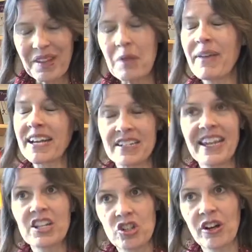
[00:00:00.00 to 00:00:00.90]
back to
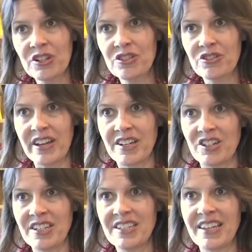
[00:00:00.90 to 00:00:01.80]
National Art
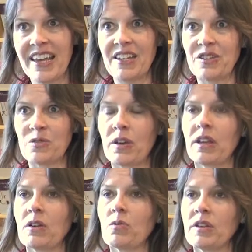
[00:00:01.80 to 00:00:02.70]
Strategies, as
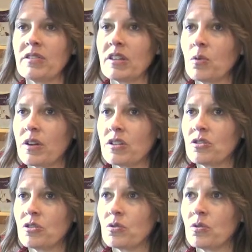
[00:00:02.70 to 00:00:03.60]
we recently went
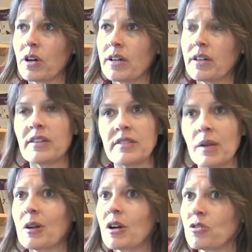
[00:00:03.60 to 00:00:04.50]
to a
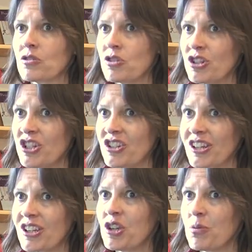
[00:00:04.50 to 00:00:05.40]
seminar on
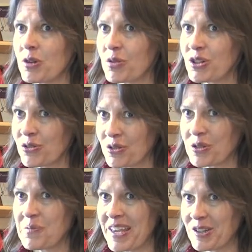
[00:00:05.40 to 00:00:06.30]
strategic human
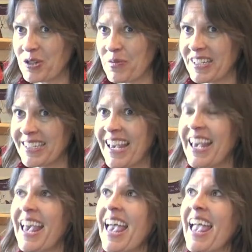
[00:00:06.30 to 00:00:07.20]
resource management,
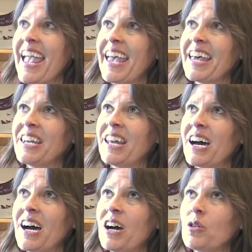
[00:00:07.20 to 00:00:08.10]
and
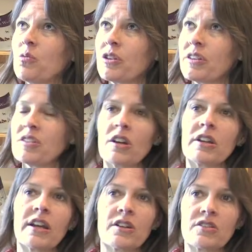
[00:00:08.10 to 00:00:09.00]
really started
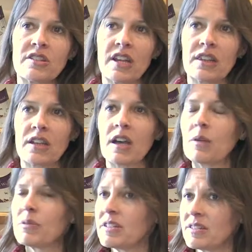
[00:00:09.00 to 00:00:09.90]
to understand the
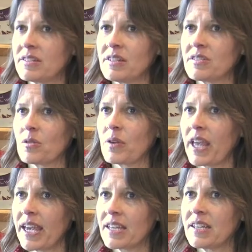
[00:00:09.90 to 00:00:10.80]
competencies that we
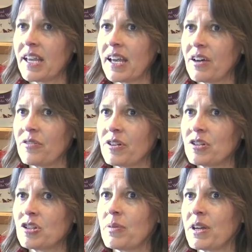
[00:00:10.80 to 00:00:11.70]
had to have
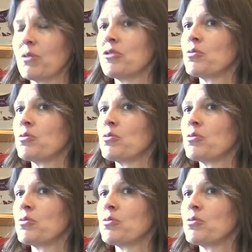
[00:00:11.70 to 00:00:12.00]
to be able to